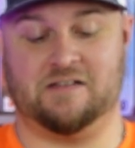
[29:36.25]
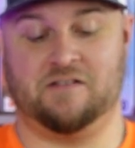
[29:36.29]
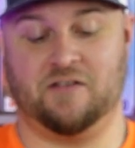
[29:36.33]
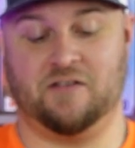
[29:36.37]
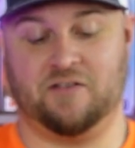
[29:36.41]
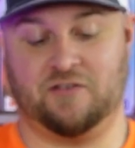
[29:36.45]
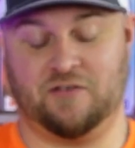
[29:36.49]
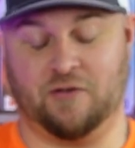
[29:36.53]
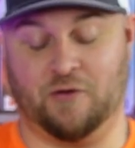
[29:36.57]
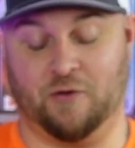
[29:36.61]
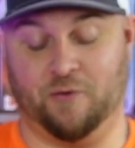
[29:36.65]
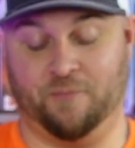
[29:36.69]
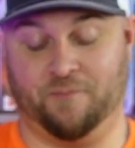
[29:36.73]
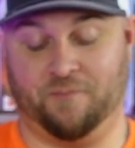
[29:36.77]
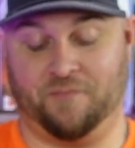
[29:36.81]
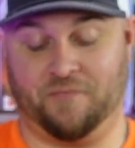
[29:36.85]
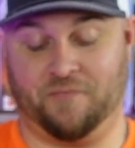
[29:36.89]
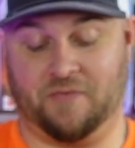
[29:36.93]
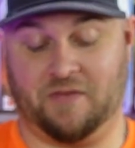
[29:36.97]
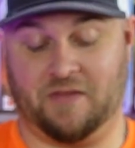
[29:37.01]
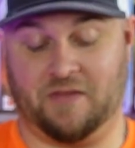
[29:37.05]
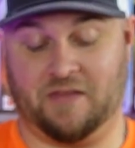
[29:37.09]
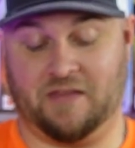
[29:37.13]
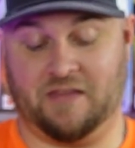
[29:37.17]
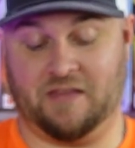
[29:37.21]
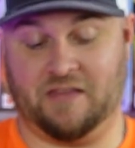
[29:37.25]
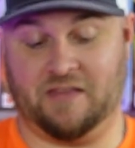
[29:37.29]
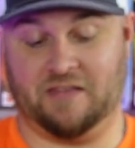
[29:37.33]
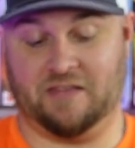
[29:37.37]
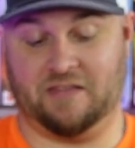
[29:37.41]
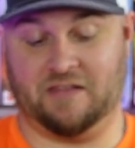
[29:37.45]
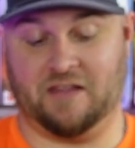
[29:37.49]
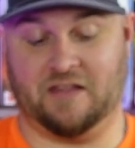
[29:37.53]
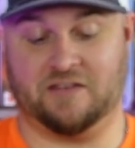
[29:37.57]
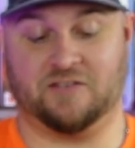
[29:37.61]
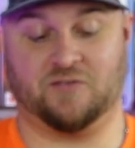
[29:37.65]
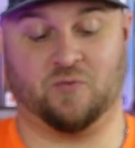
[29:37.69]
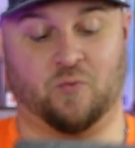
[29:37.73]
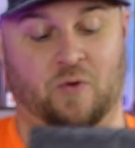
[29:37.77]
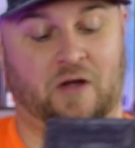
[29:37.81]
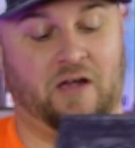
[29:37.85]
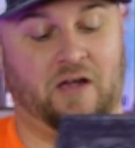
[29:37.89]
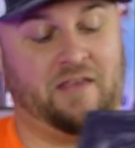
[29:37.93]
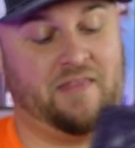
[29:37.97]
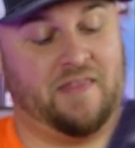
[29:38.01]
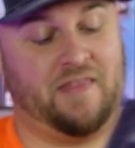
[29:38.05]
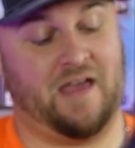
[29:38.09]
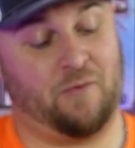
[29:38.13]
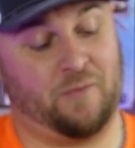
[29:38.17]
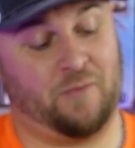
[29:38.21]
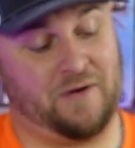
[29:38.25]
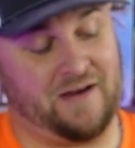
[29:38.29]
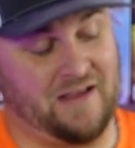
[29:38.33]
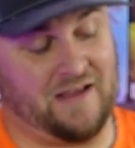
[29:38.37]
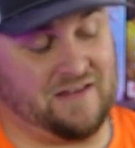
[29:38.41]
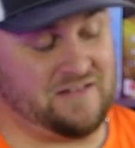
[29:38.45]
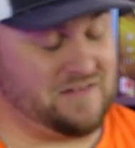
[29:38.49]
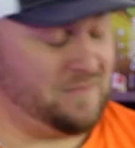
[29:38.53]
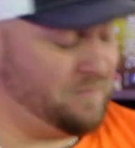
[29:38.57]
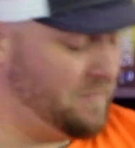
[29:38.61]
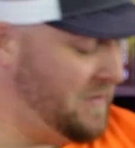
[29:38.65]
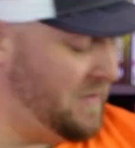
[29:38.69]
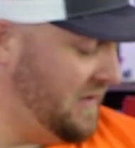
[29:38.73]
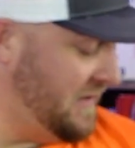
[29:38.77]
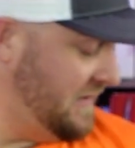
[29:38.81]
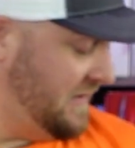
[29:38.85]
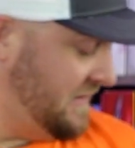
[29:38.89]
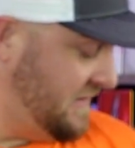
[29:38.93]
So that's why that one hasn't made it